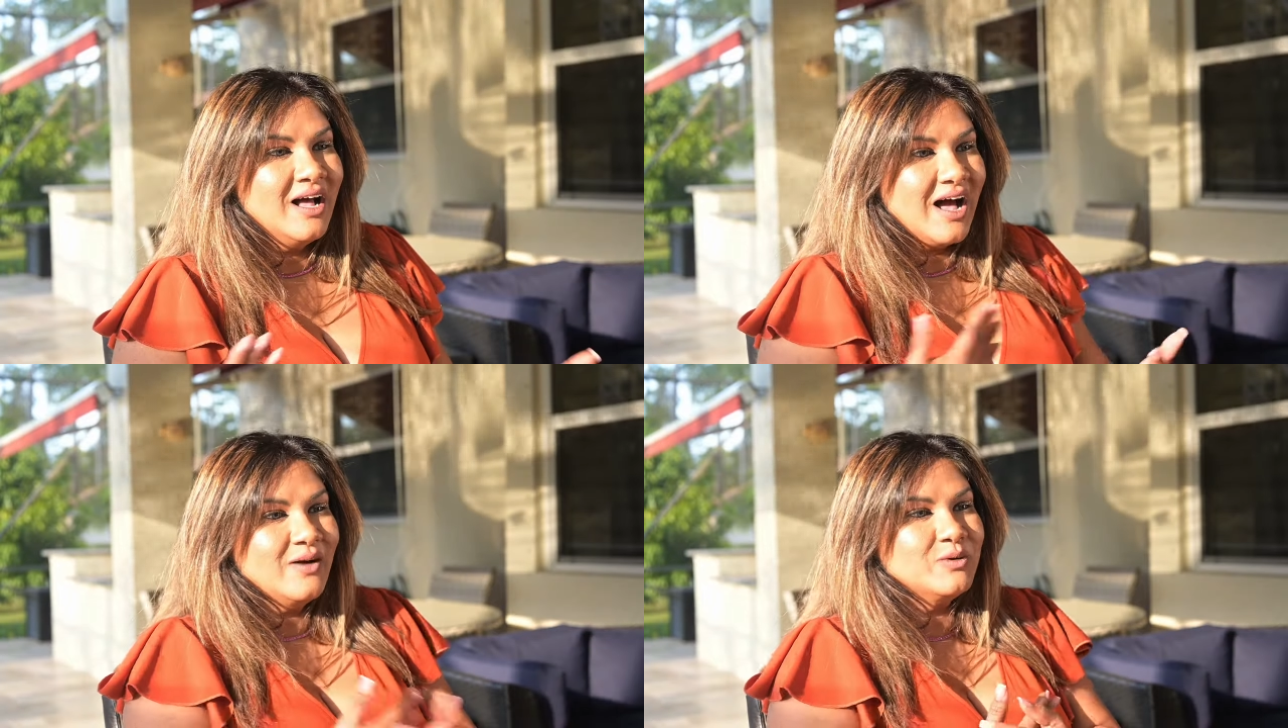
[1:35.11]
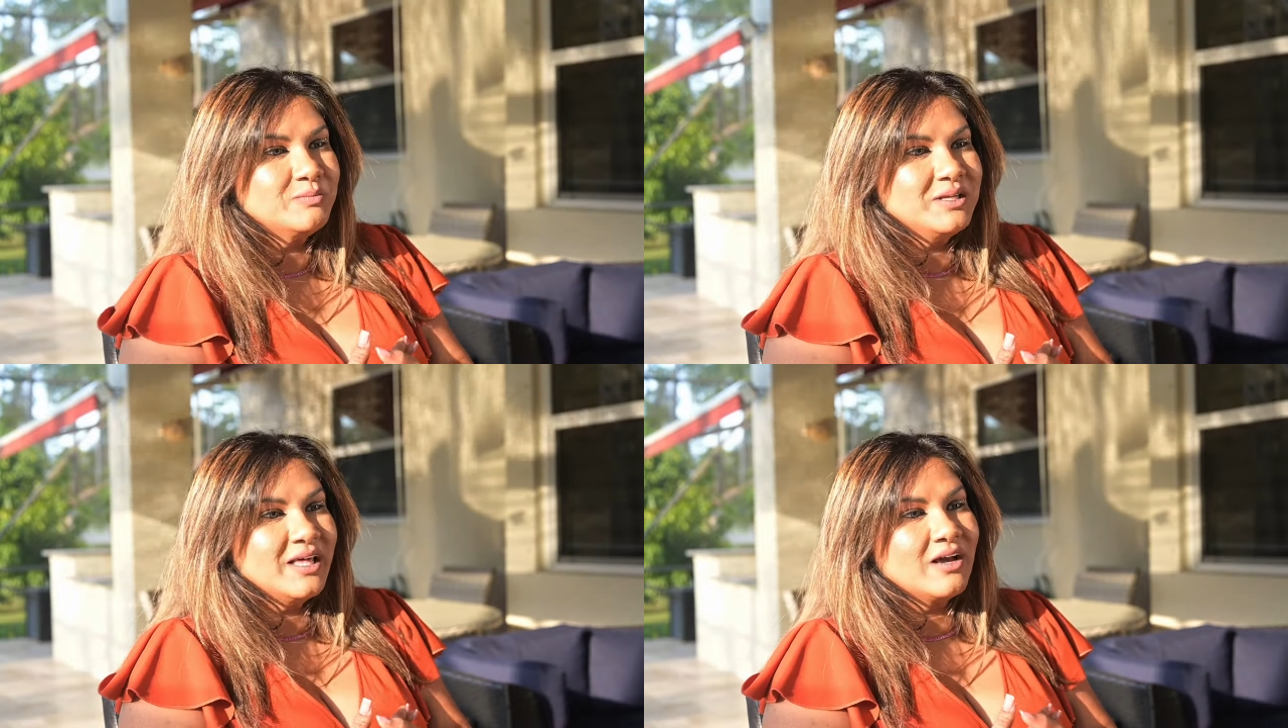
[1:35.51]
I would
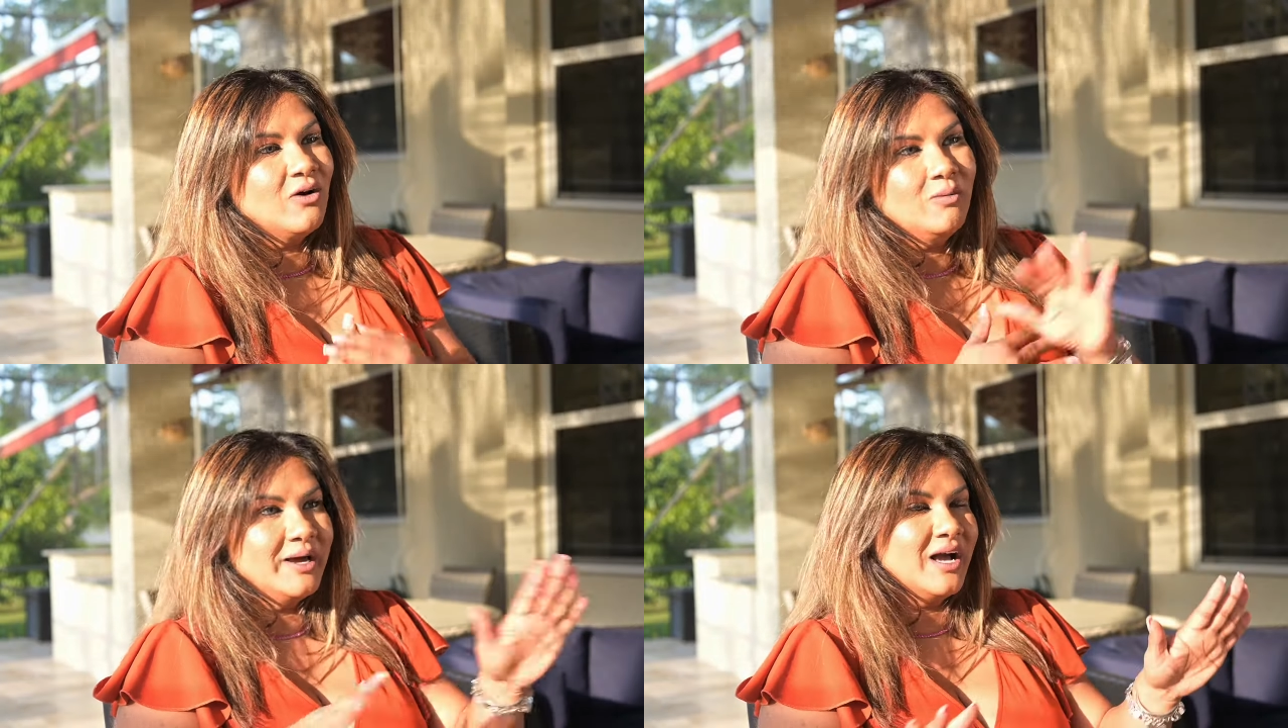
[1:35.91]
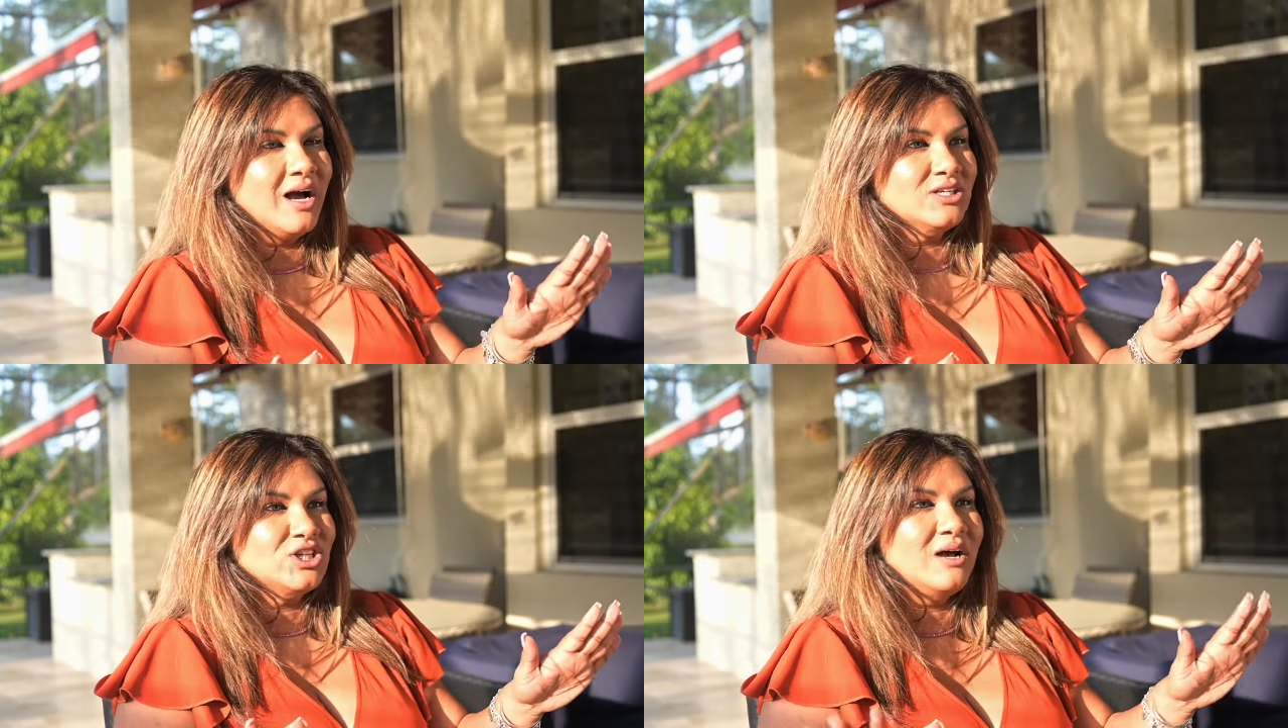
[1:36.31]
be like, oh my
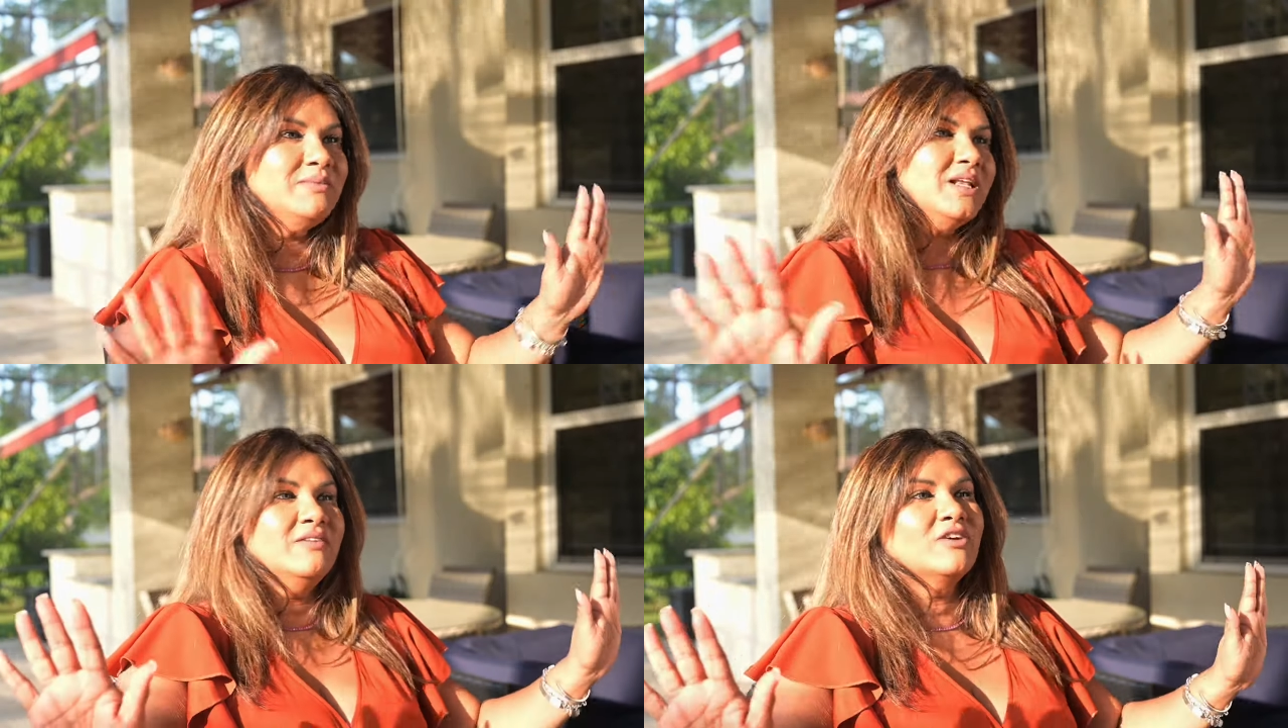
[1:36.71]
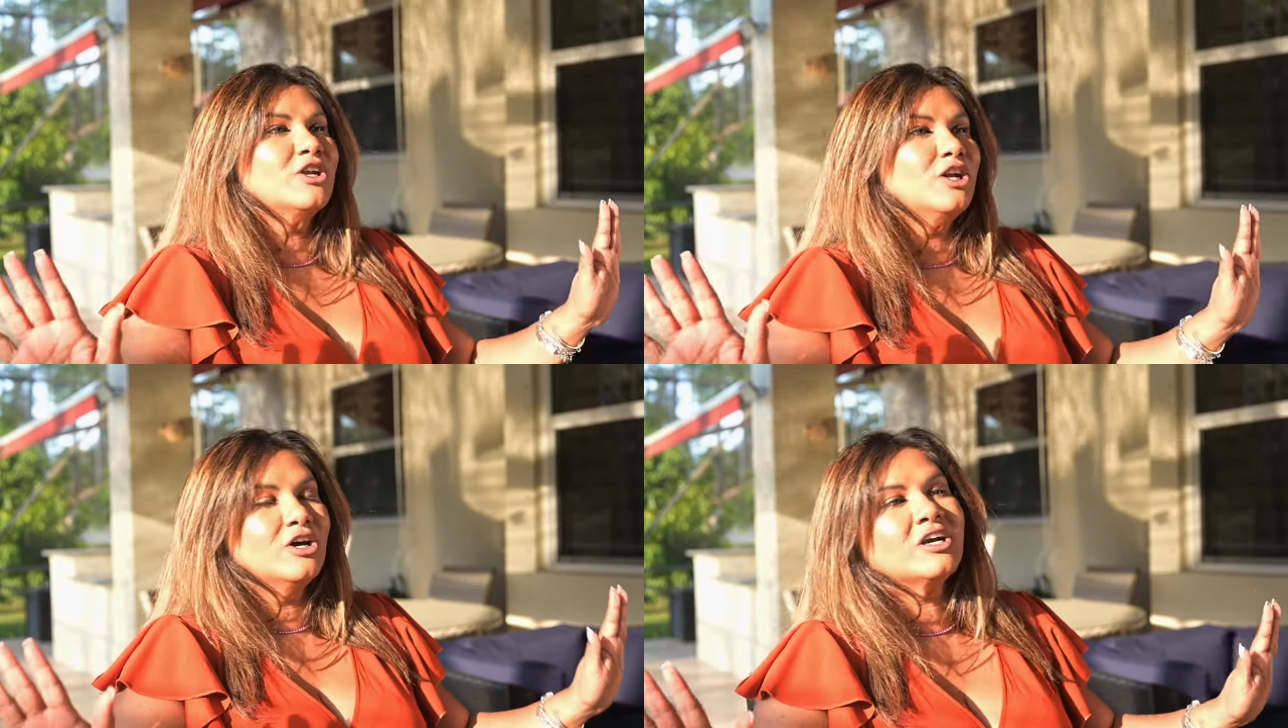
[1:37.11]
gosh, I'm not even
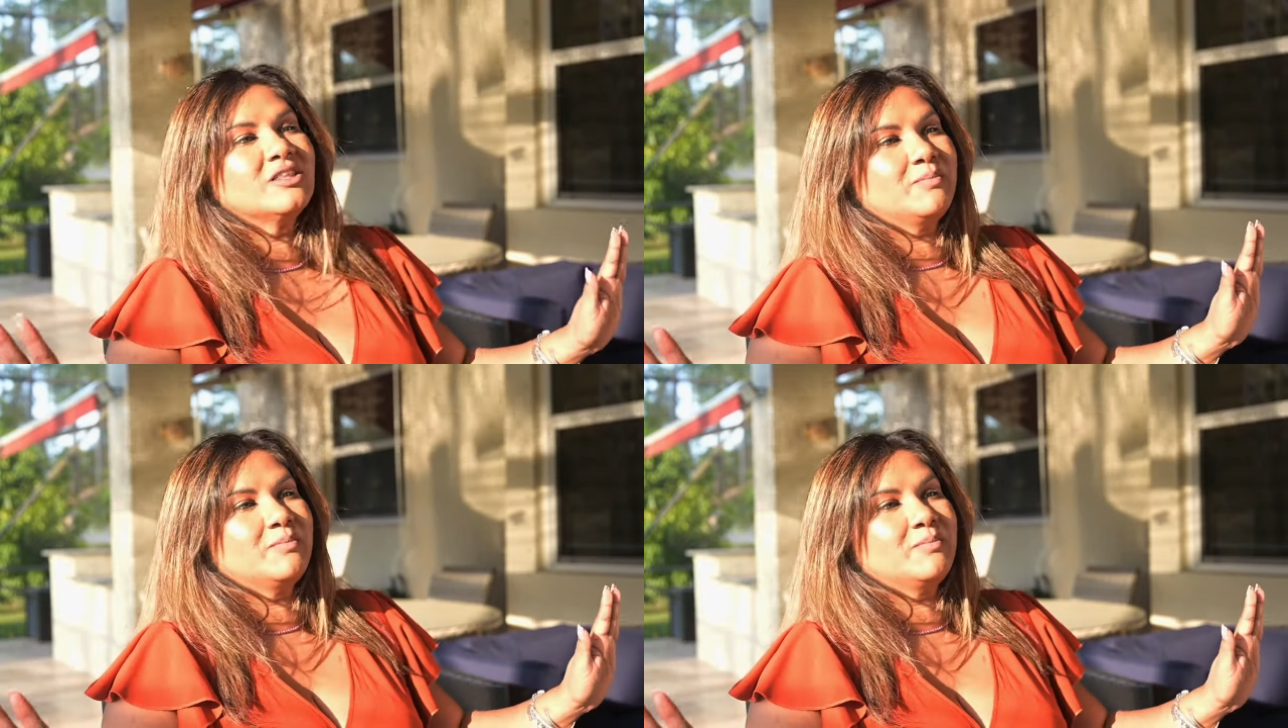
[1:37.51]
going to look at the